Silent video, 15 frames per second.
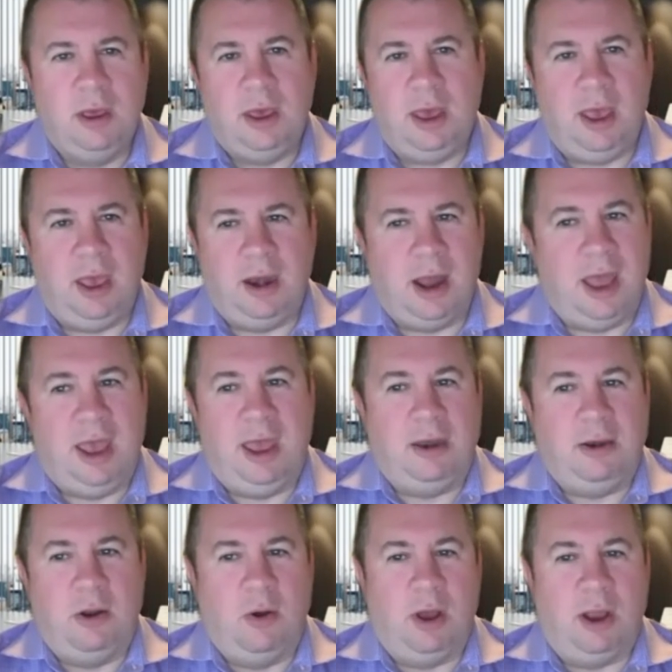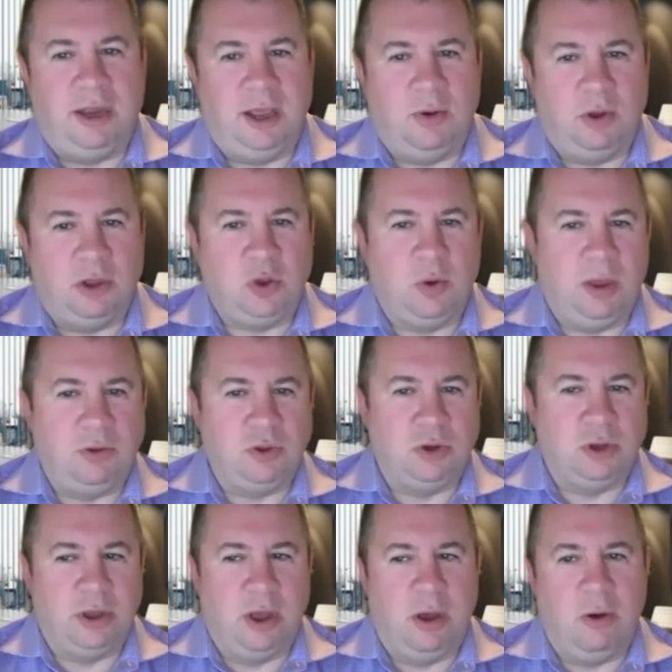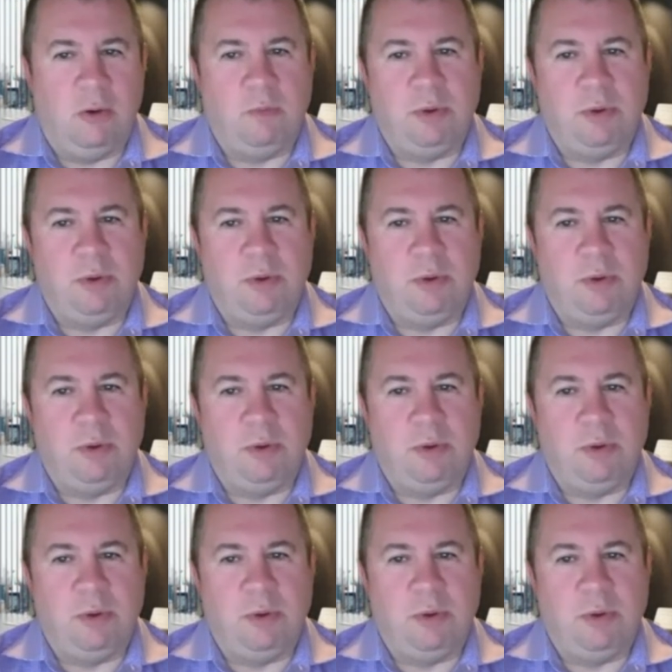And I had no idea which way it was going to go.